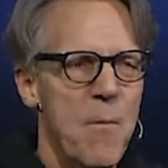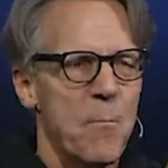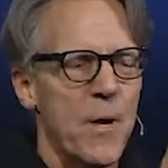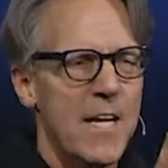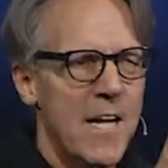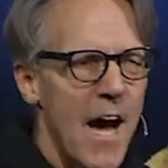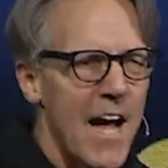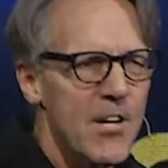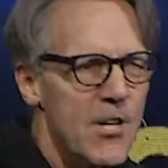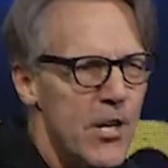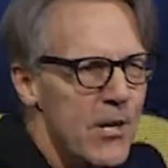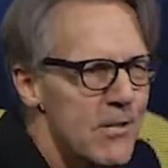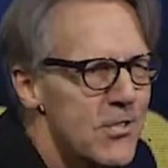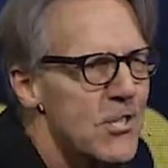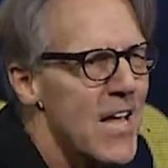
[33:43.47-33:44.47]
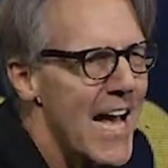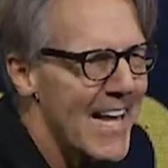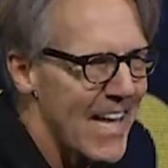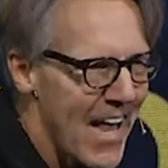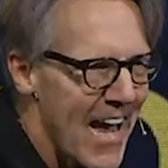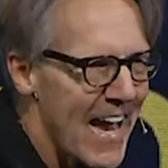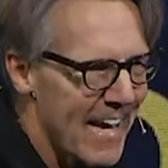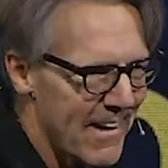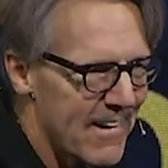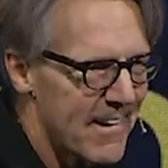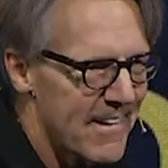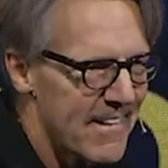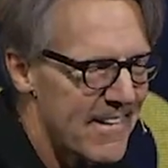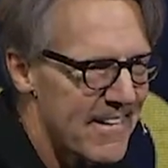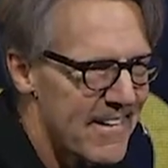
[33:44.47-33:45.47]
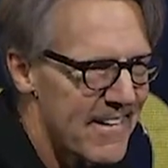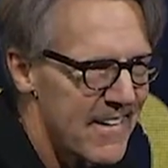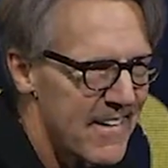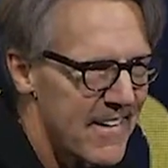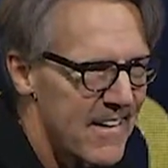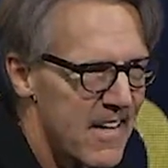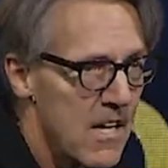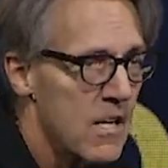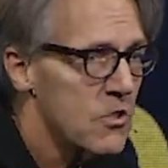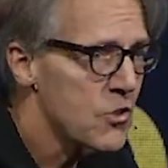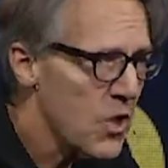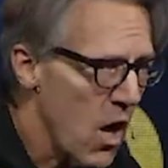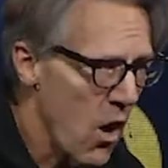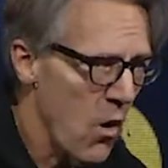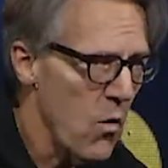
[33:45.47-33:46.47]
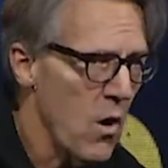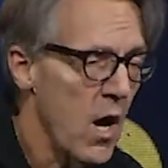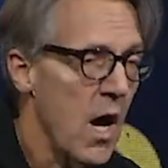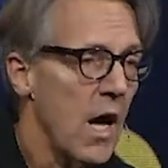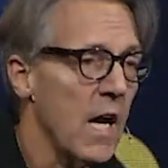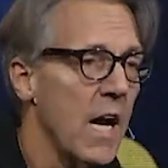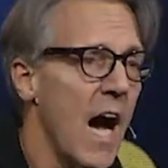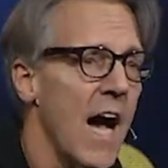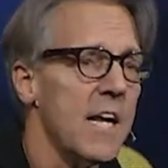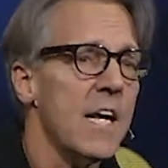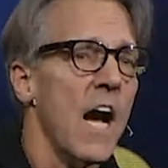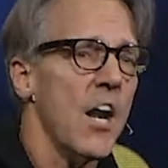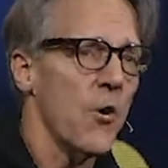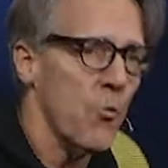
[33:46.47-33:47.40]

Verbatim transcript: but God cursed that line. So God got